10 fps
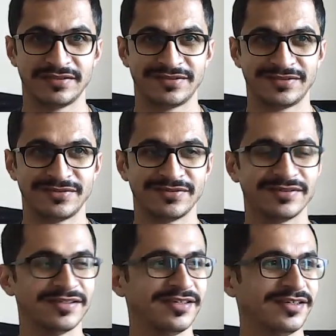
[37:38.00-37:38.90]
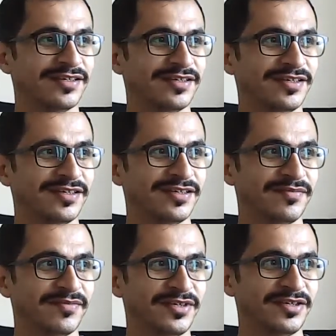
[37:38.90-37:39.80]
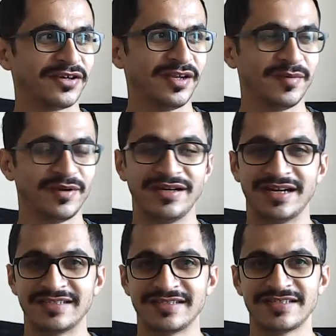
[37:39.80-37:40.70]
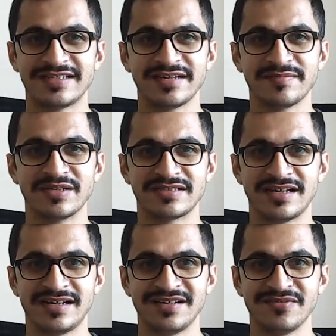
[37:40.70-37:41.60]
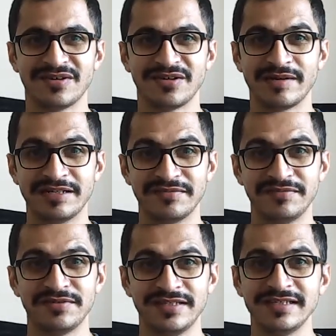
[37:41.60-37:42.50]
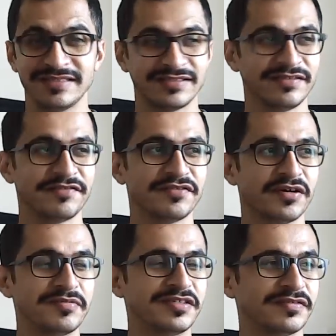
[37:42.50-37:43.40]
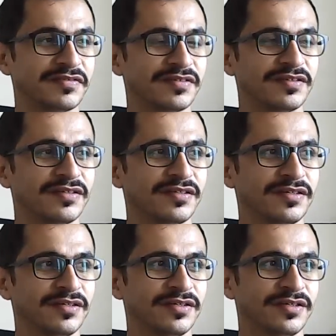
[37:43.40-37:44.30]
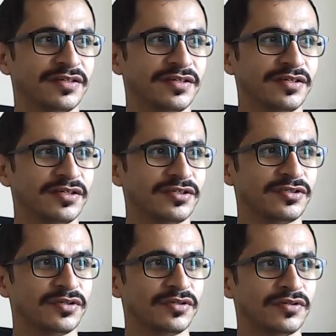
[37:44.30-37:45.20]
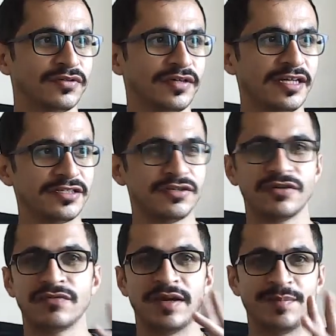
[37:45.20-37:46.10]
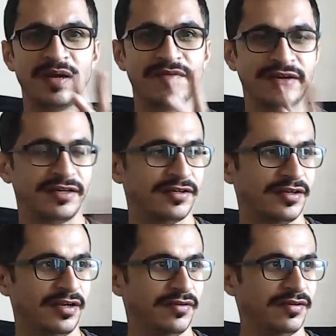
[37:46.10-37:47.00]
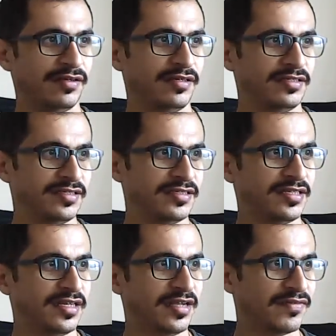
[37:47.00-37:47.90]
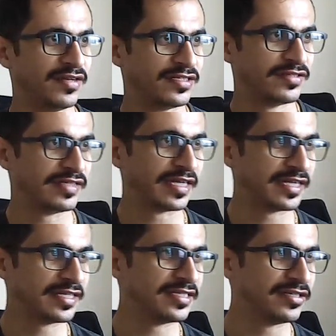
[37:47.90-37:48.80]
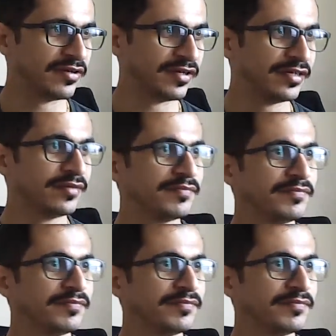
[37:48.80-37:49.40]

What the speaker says: So, when you're talking about narcissistic personality, you've got quite a few things you have to observe. So, let's go one by one. This is a definition which I can see over here.